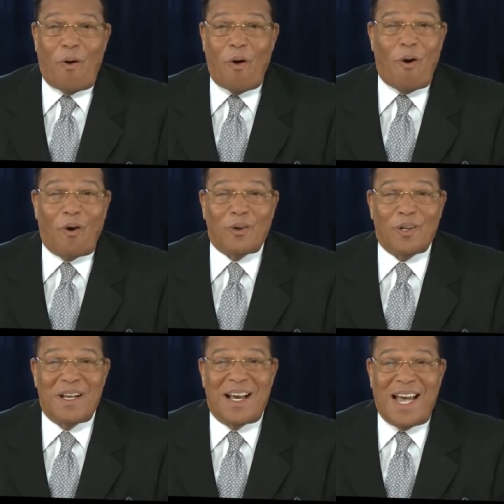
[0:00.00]

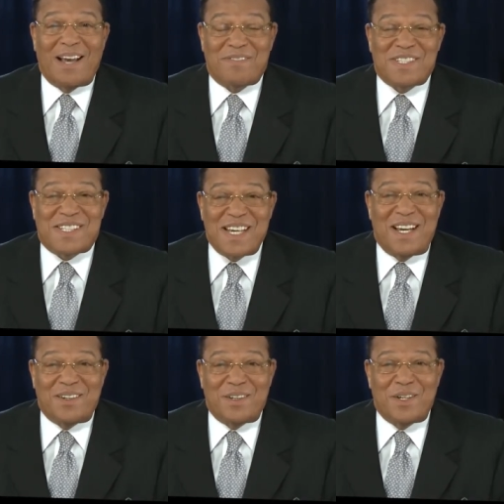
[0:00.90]
All have
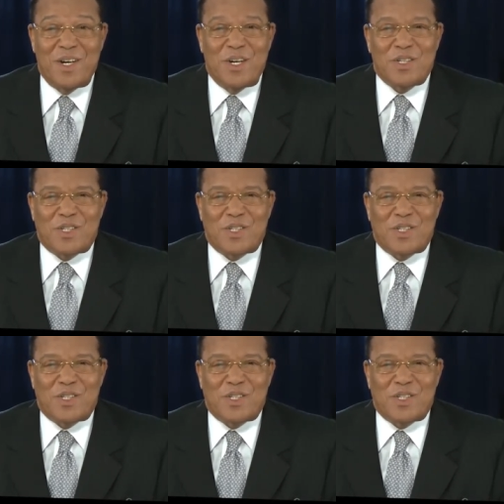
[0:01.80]
sinned,